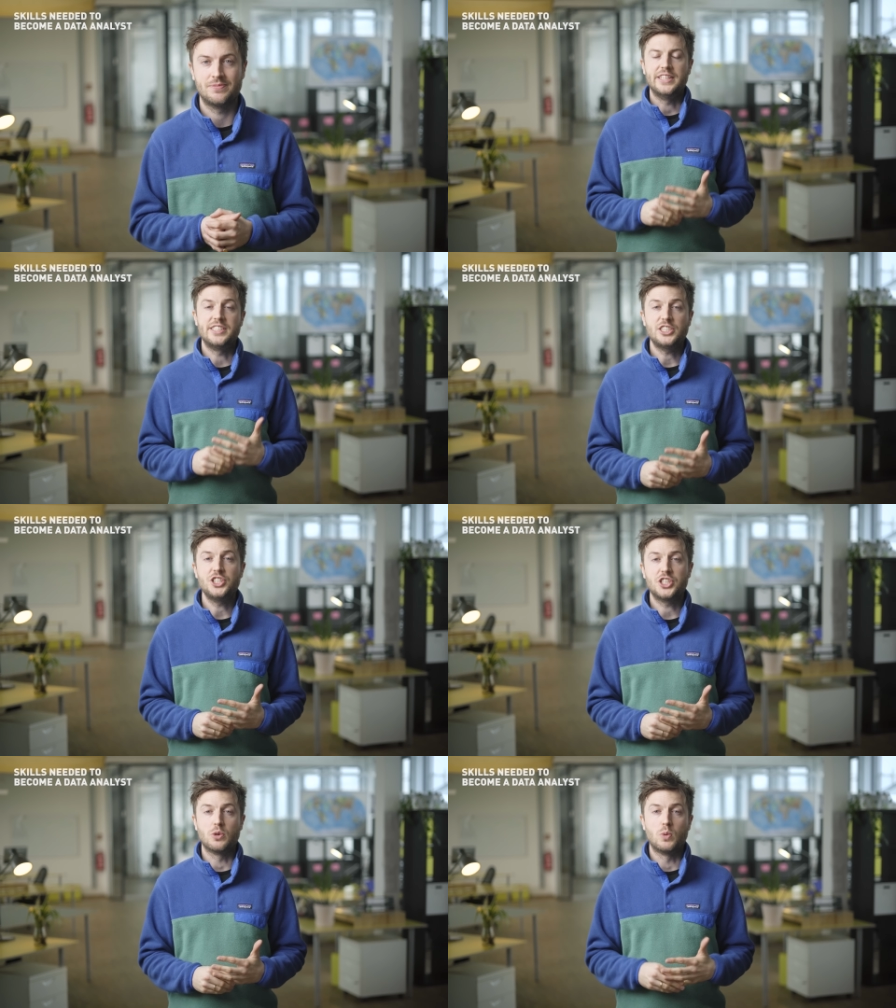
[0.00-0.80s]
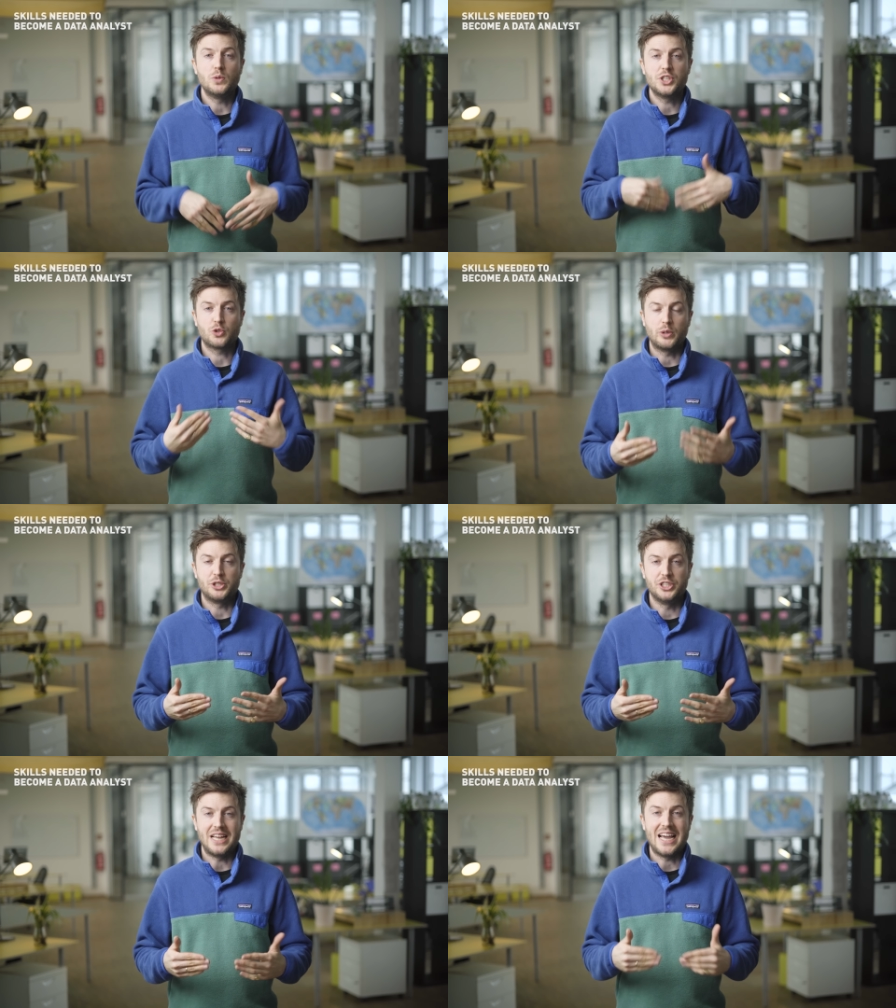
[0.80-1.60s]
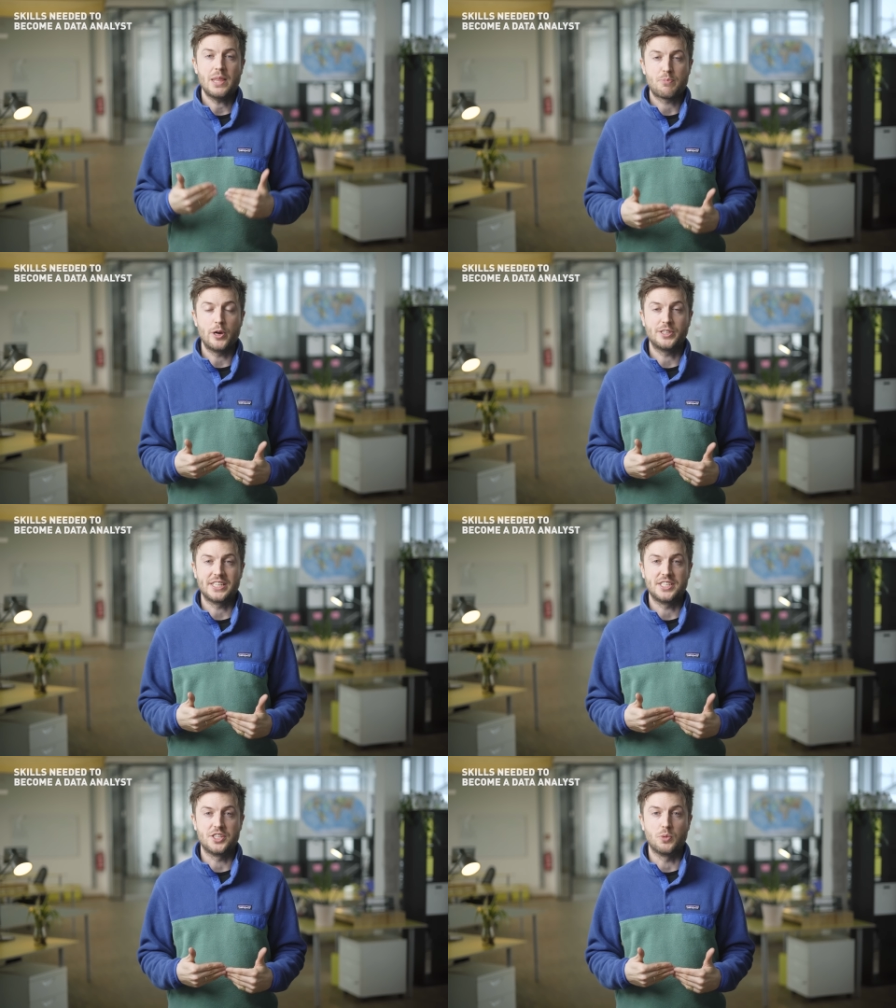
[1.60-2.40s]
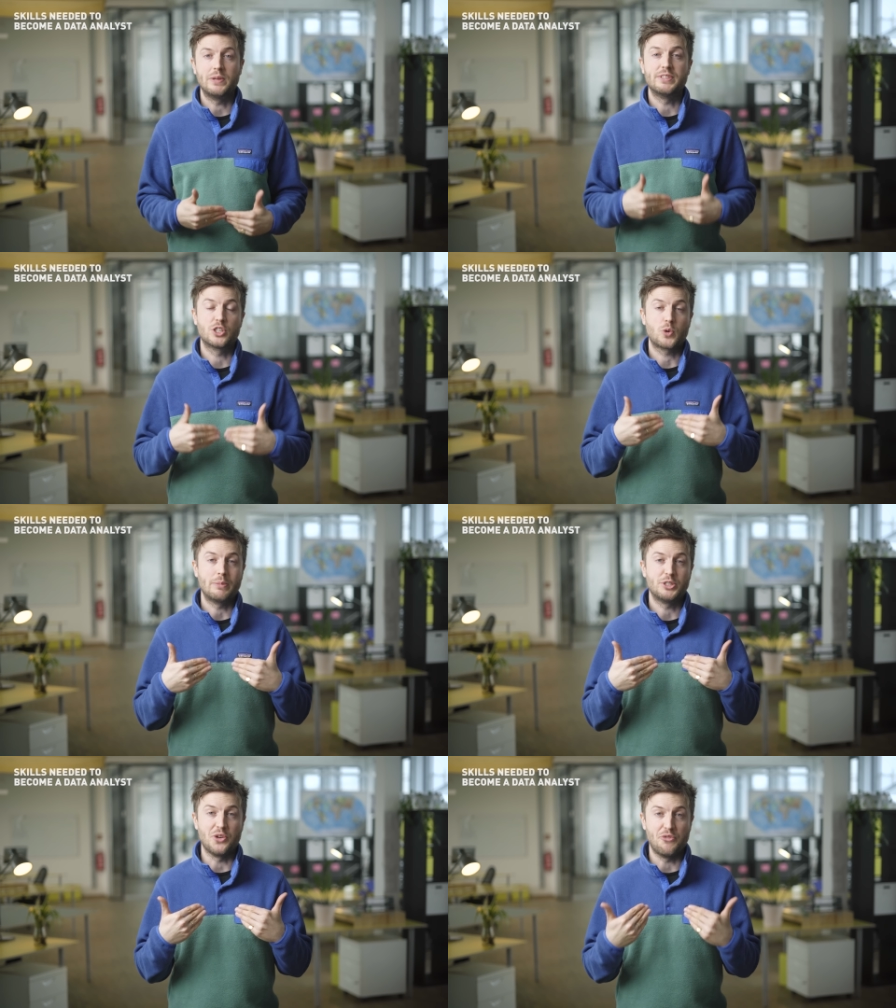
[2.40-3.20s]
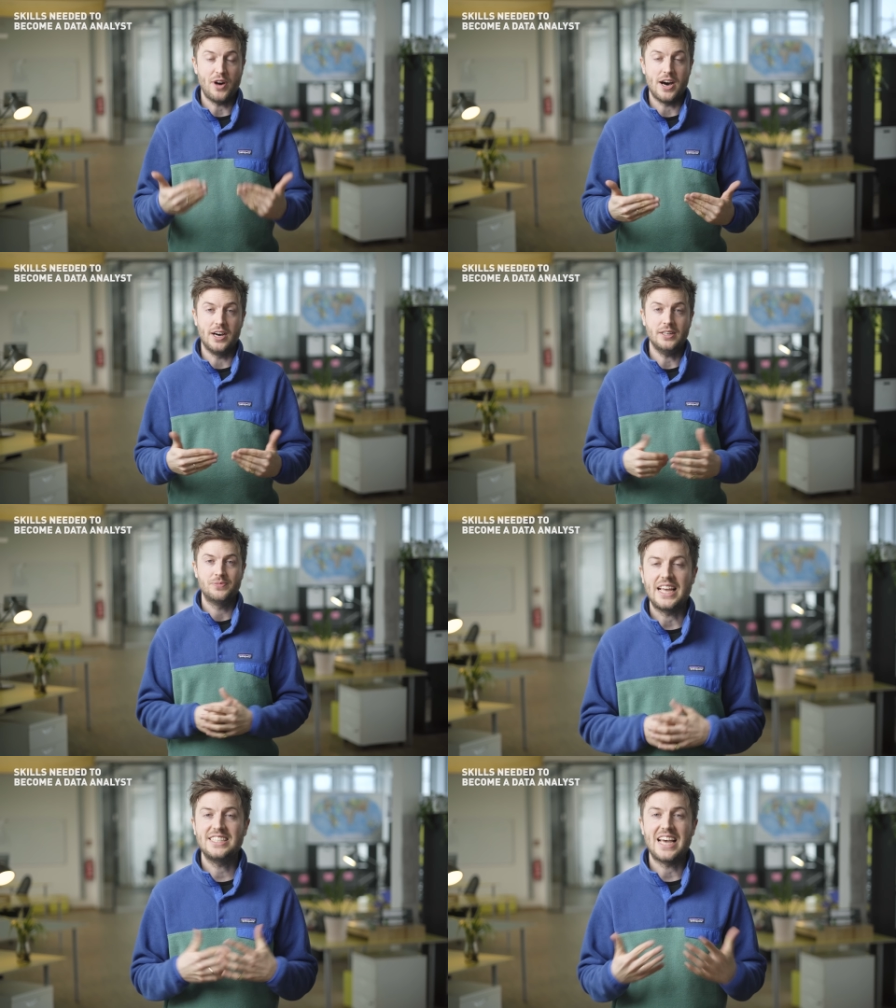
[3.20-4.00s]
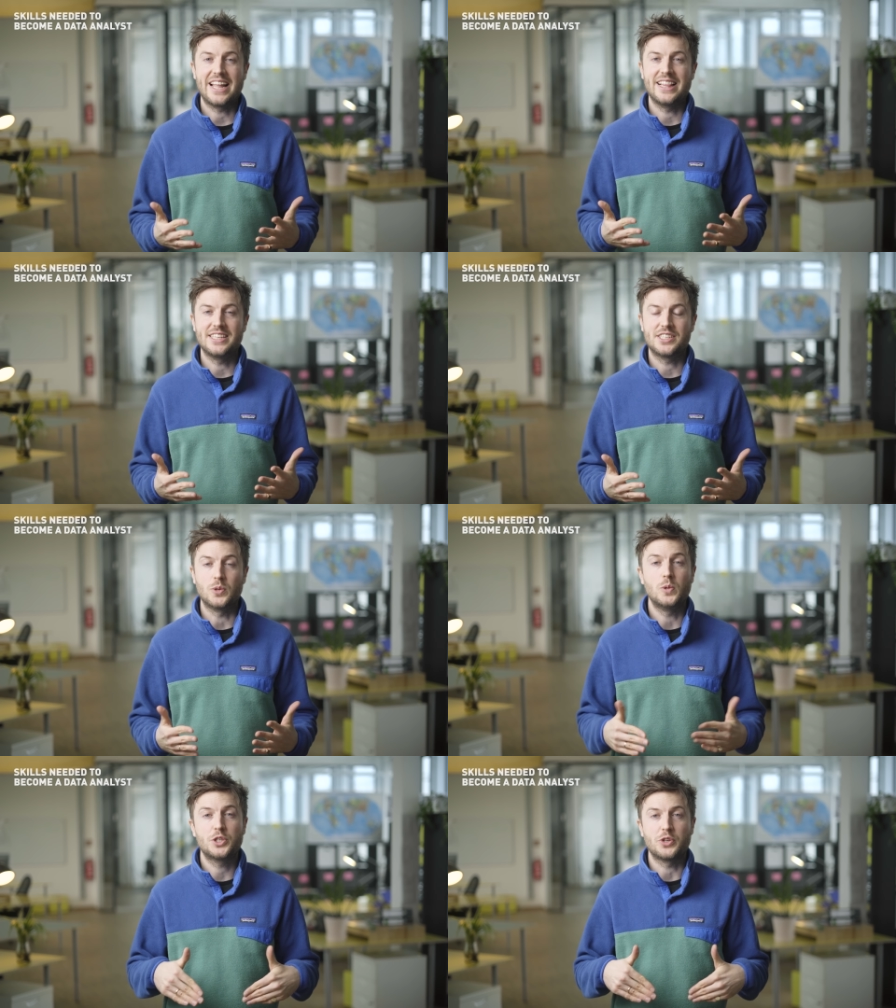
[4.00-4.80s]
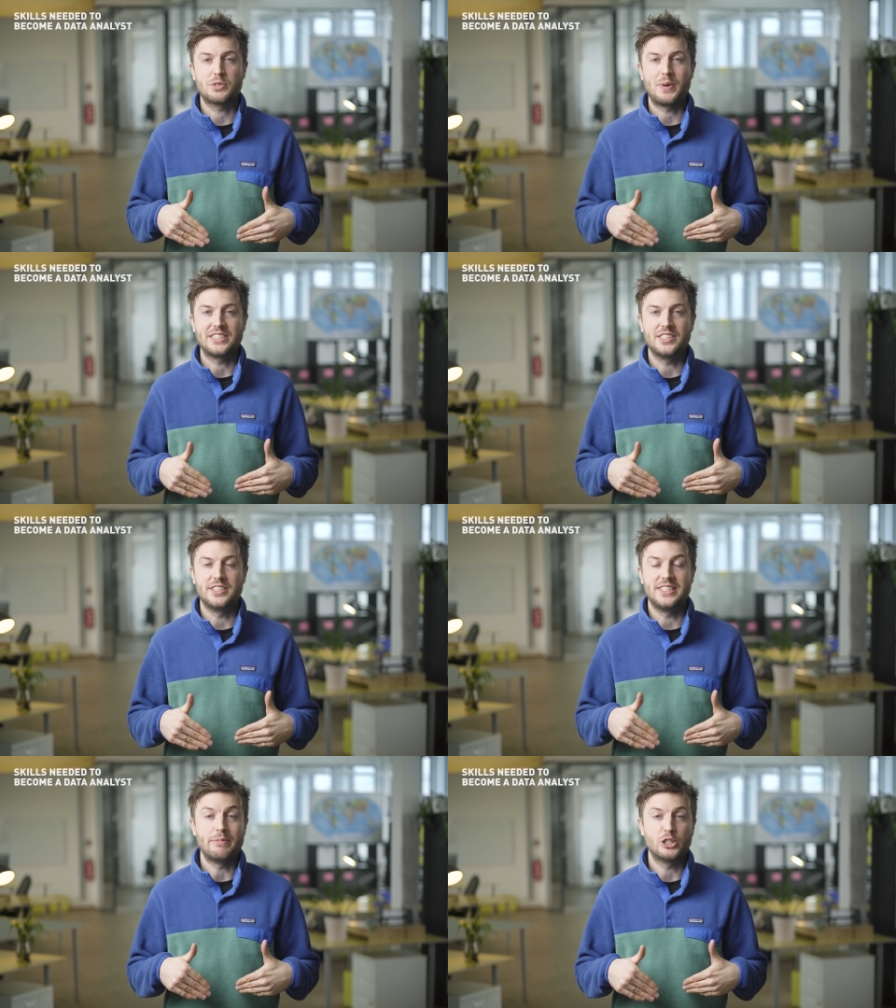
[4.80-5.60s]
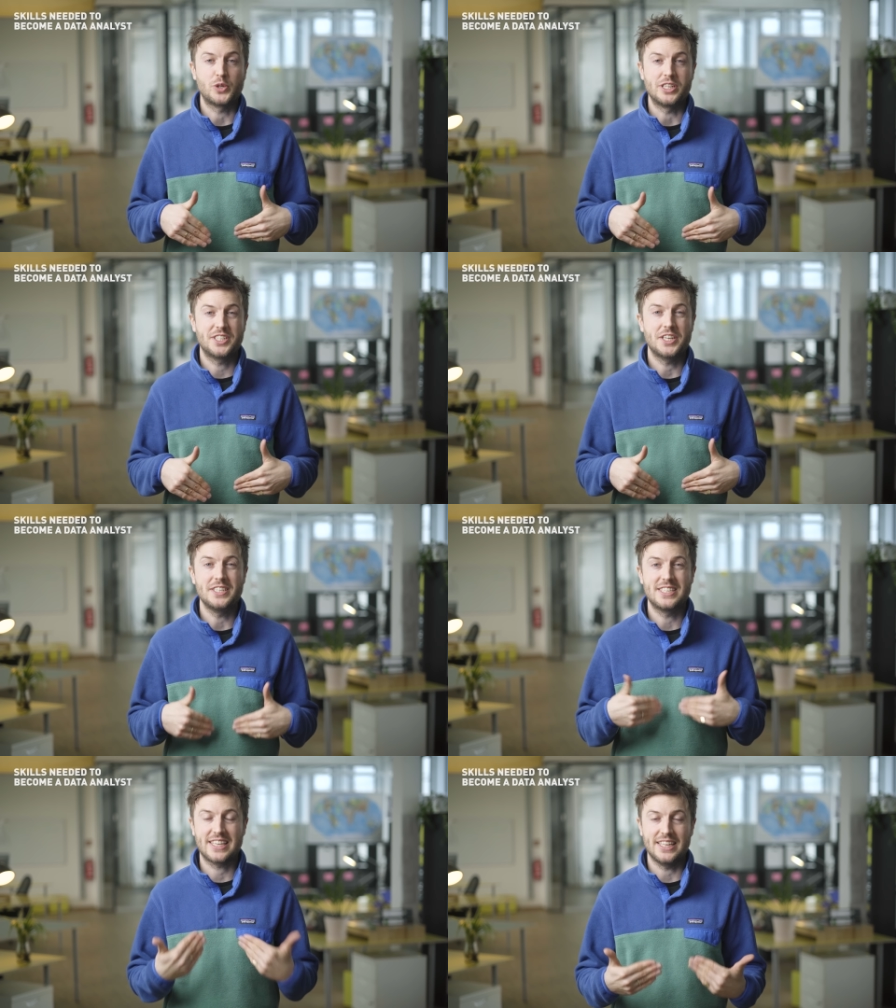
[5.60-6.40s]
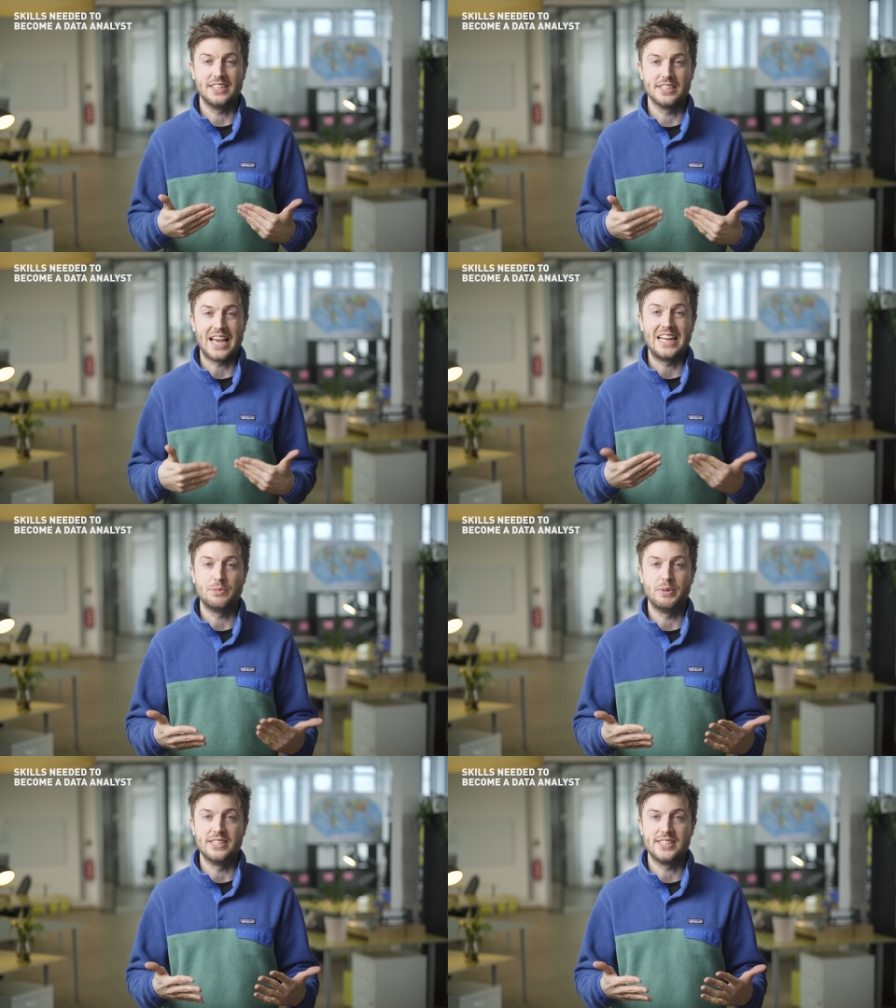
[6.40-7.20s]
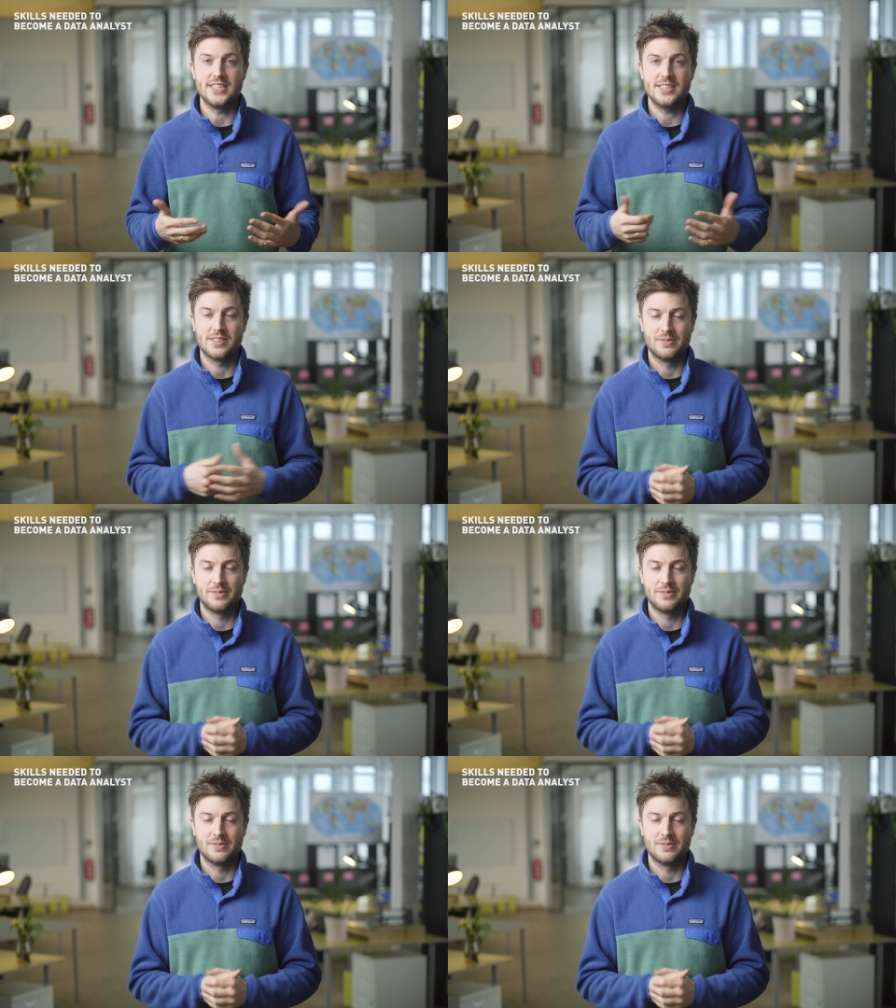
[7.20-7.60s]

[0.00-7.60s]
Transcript: In addition to the role description and the processes that we've described so far, data analysts are also expected to demonstrate certain skills and abilities.